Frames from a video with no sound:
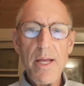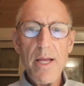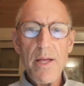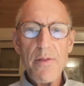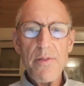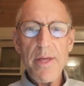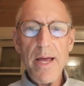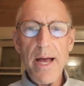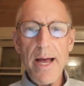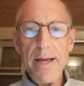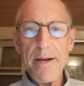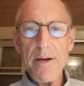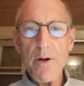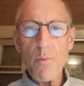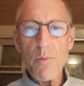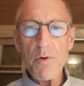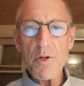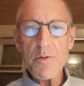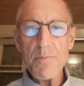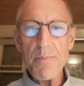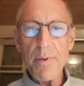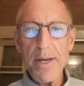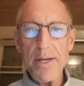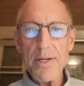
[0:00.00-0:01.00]
The idea
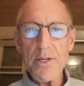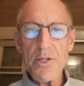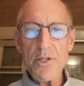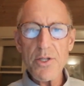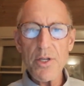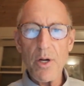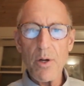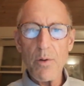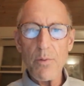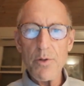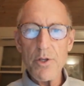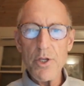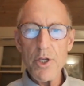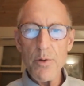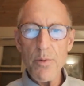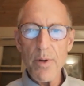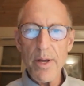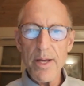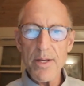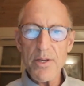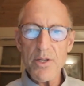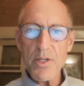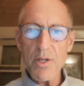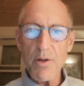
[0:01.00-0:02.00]
was based on the
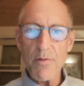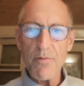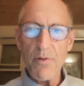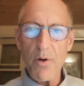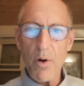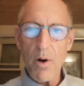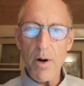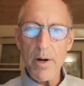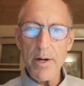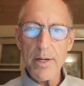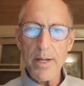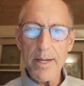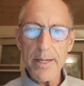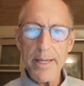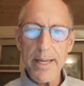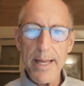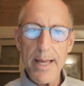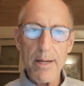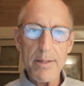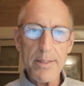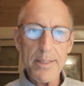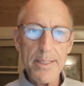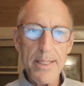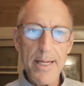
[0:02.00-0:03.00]
U.S. Foreign
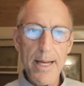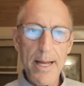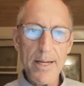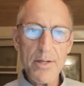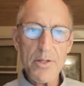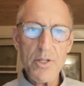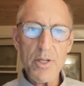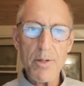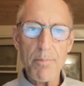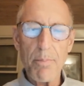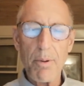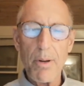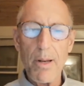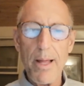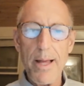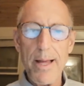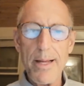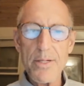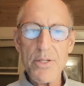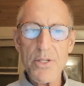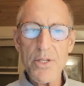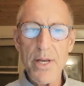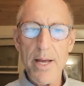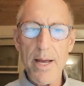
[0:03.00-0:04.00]
Account Tax
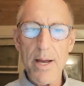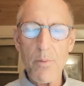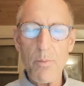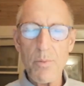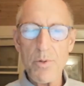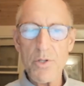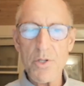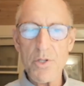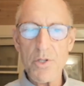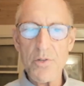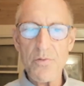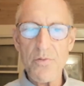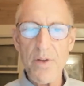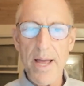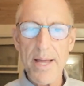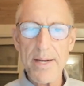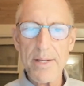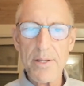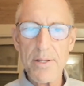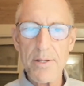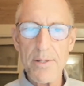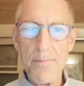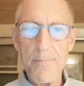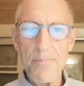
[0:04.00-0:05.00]
Compliance Act, which is
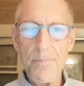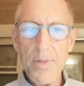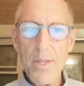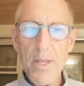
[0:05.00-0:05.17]
FATCA.